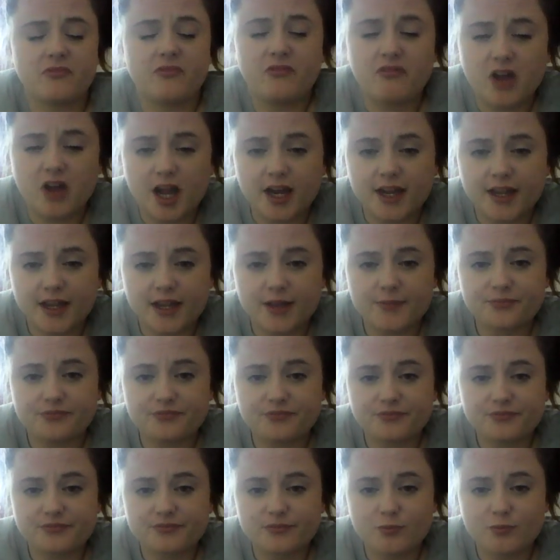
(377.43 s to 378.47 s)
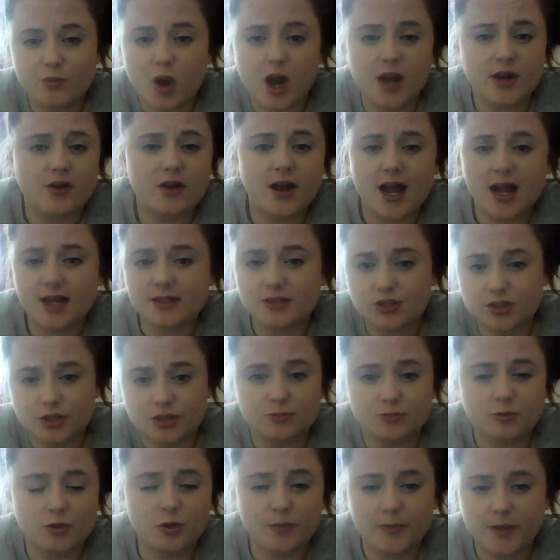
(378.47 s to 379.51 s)
fuck it, why not add 2
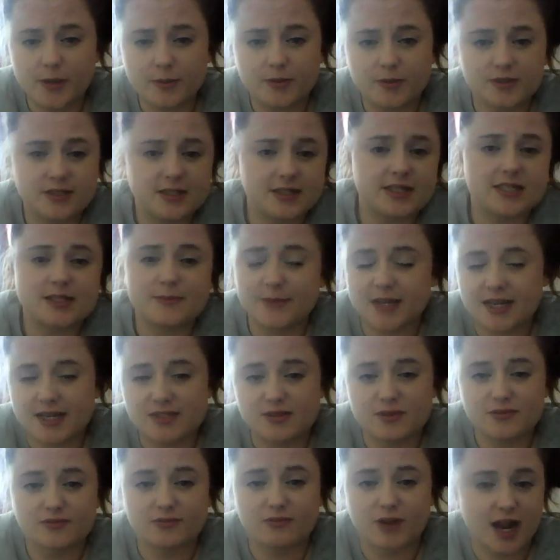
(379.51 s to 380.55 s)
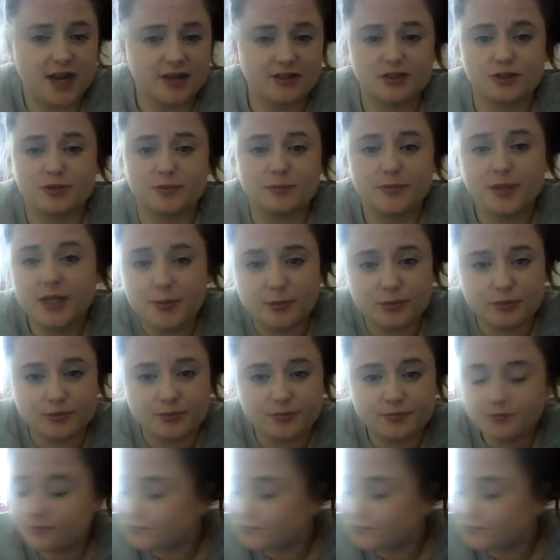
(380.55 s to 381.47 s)
more people to this mix of random people?